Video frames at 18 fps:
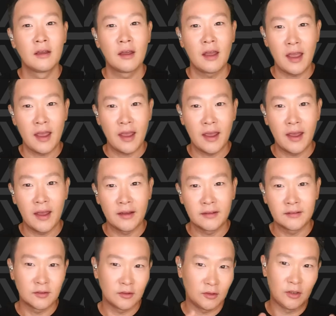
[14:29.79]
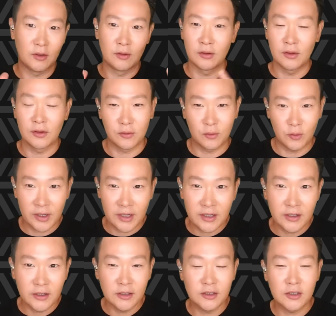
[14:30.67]
and the
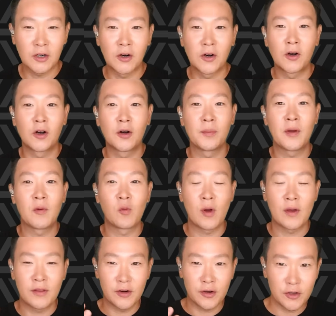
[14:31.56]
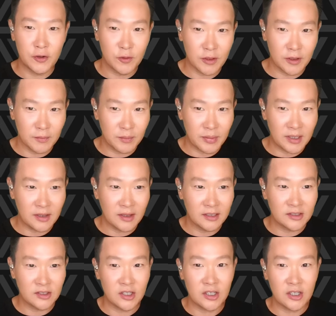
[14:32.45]
3-year term, and whether you can be the
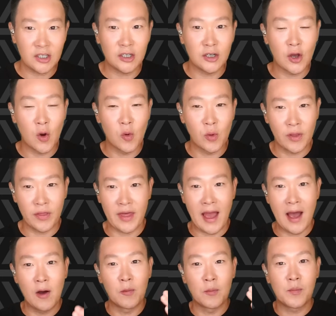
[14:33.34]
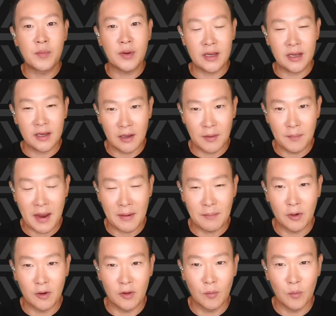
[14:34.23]
CEO without being a
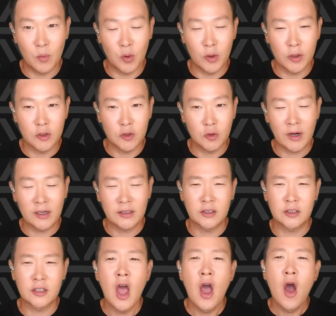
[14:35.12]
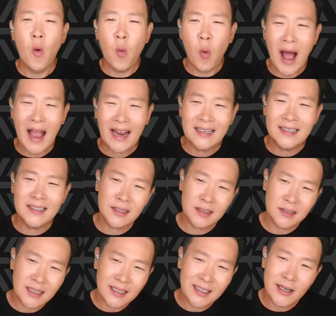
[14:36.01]
member of the board of directors. Why does the
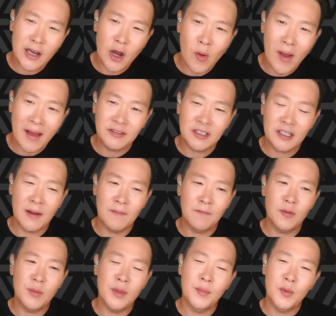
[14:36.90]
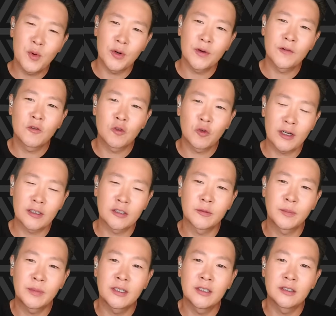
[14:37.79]
CEO have to come from the board of directors?
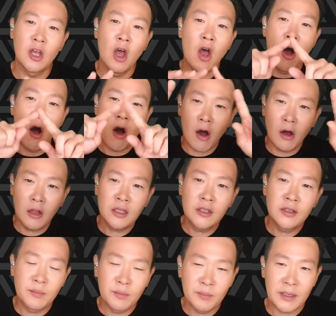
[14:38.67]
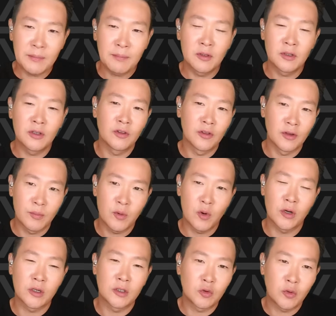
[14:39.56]
Because all of the people on the
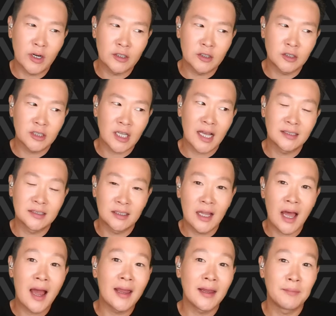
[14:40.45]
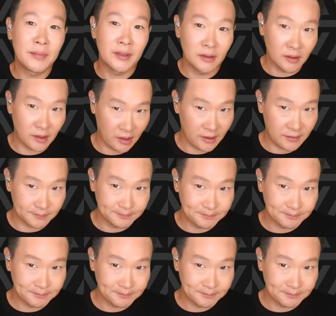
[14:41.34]
board of directors has liability.